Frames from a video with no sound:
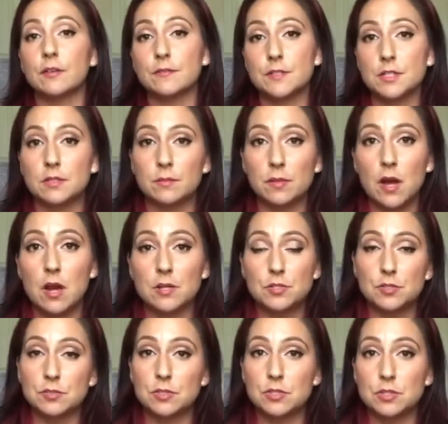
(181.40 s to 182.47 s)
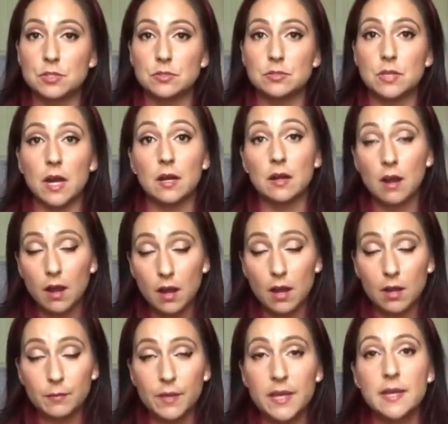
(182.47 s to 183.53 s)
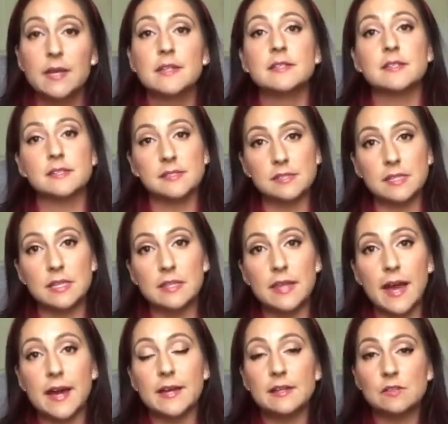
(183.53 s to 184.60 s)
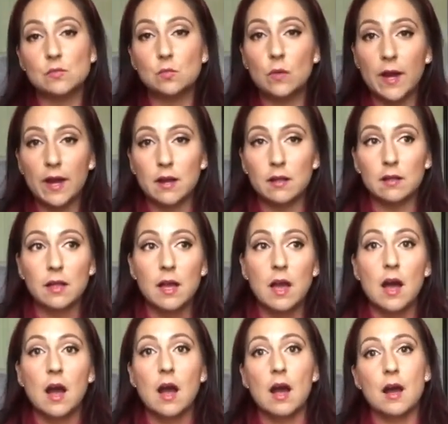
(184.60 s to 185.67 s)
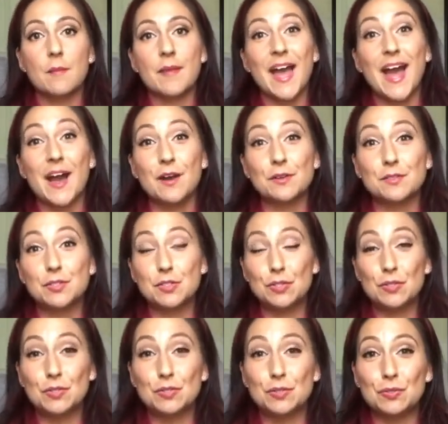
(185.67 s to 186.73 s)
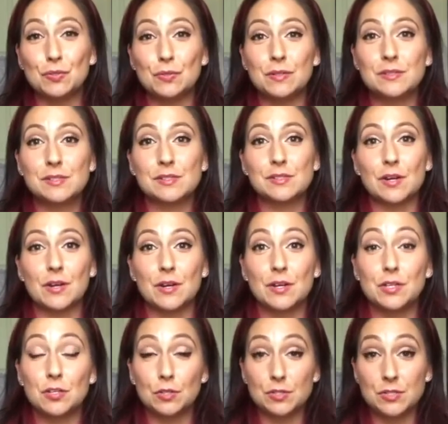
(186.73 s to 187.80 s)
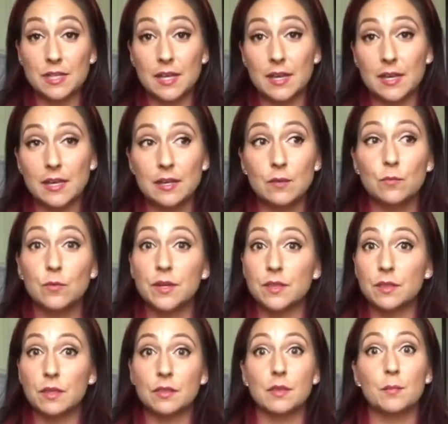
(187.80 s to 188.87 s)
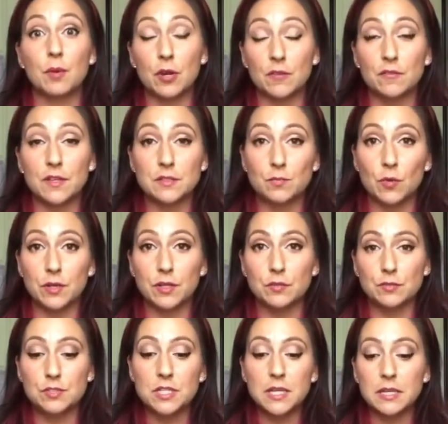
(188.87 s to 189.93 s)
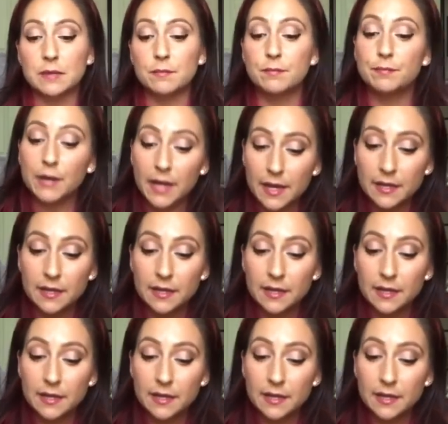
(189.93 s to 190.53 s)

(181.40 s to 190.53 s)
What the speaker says: to the blog truthatude.com to see that as well, how to start your day with the perfect morning routine. But